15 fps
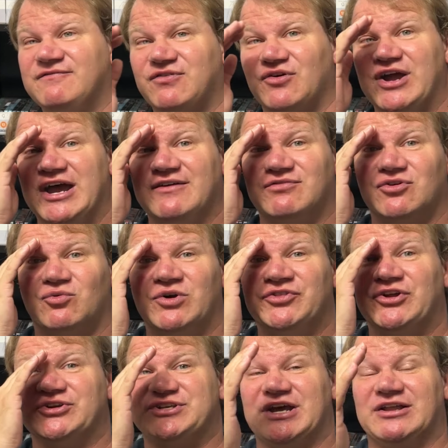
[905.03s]
forever
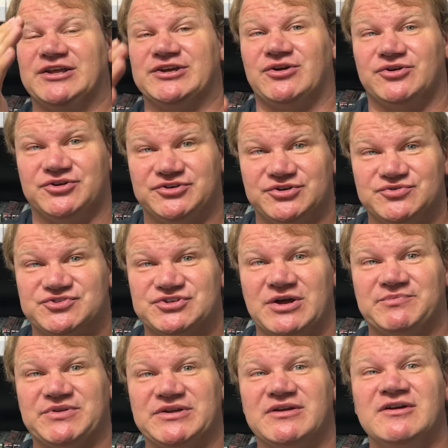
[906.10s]
when they're telling her to do
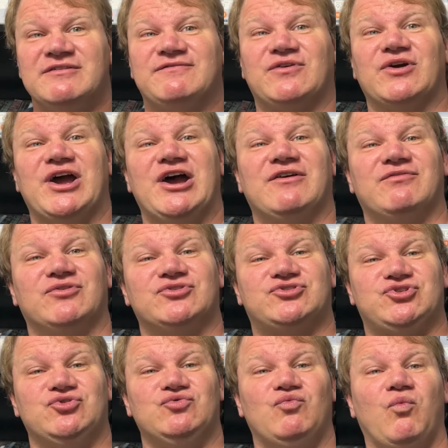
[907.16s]
something, forever
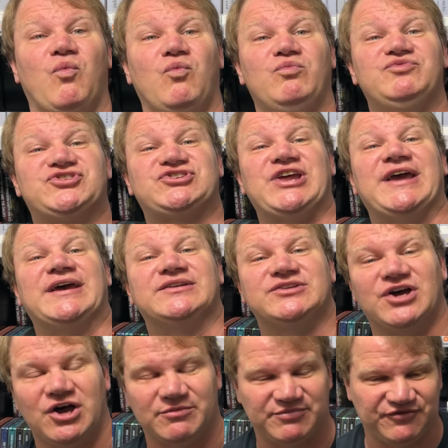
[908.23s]
to
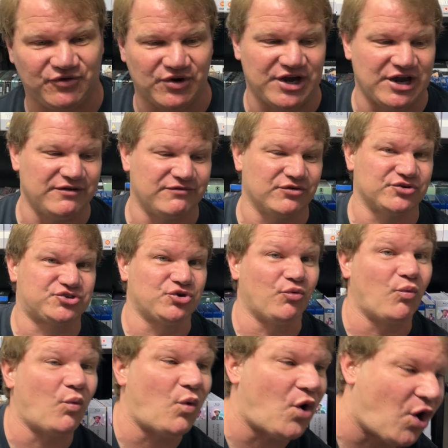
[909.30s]
stand up, forever to
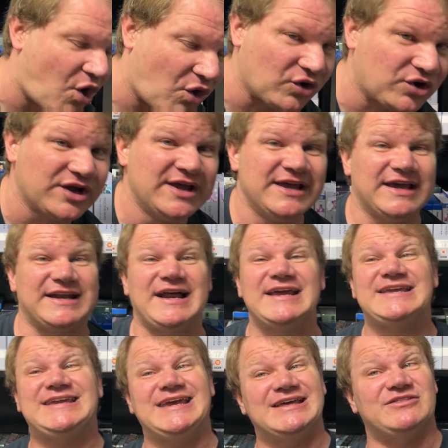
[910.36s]
walk. And
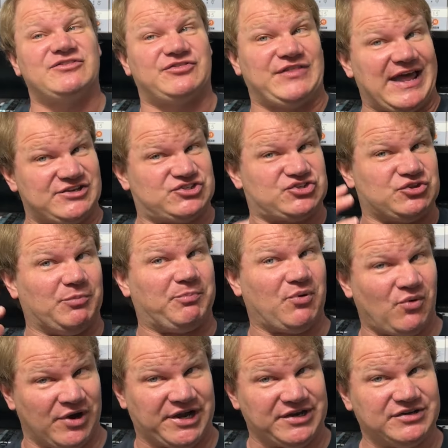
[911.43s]
I get that's the
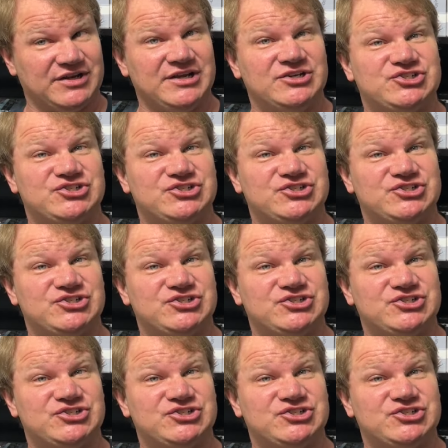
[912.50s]
point.